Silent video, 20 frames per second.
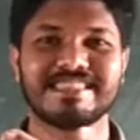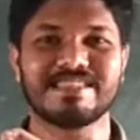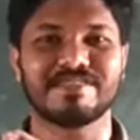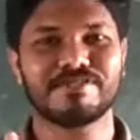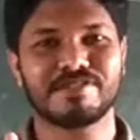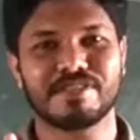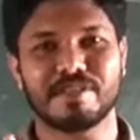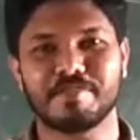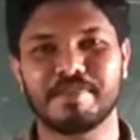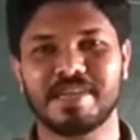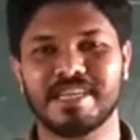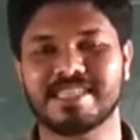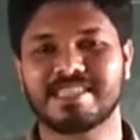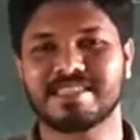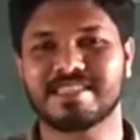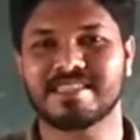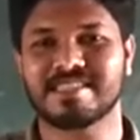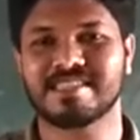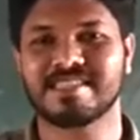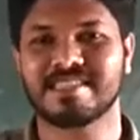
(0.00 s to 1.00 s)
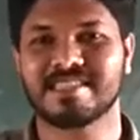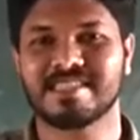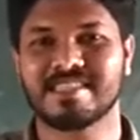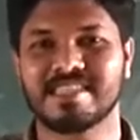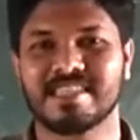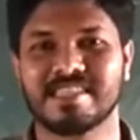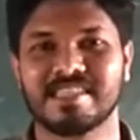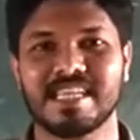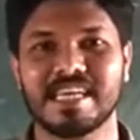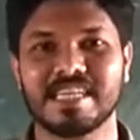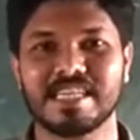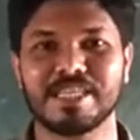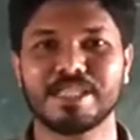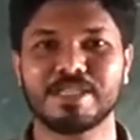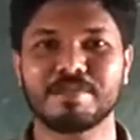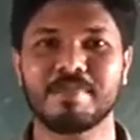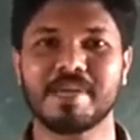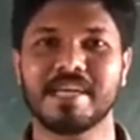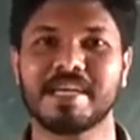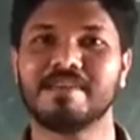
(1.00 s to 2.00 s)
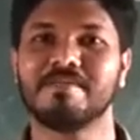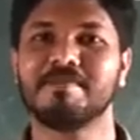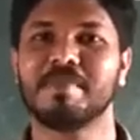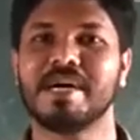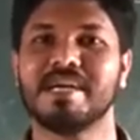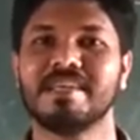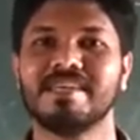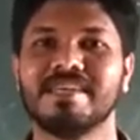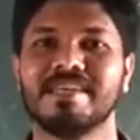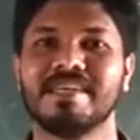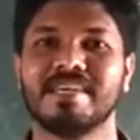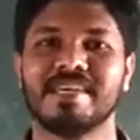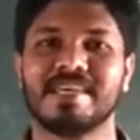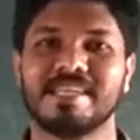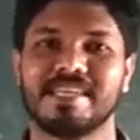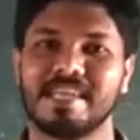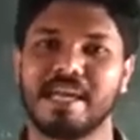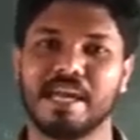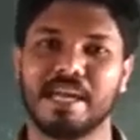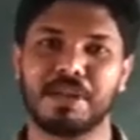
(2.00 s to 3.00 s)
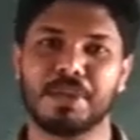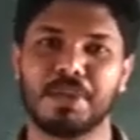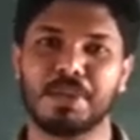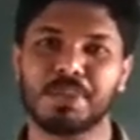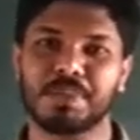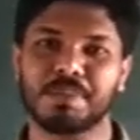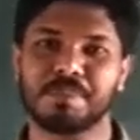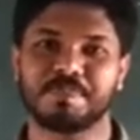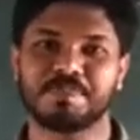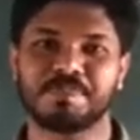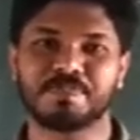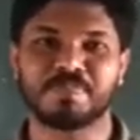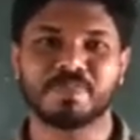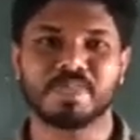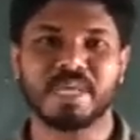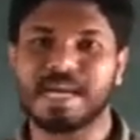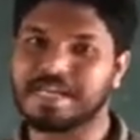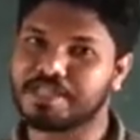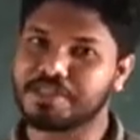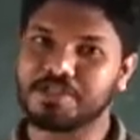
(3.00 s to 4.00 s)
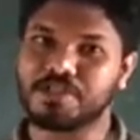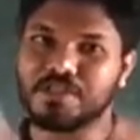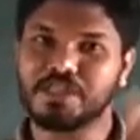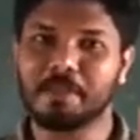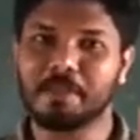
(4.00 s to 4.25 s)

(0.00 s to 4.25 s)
of the brushes, that is made by nylon. And you know the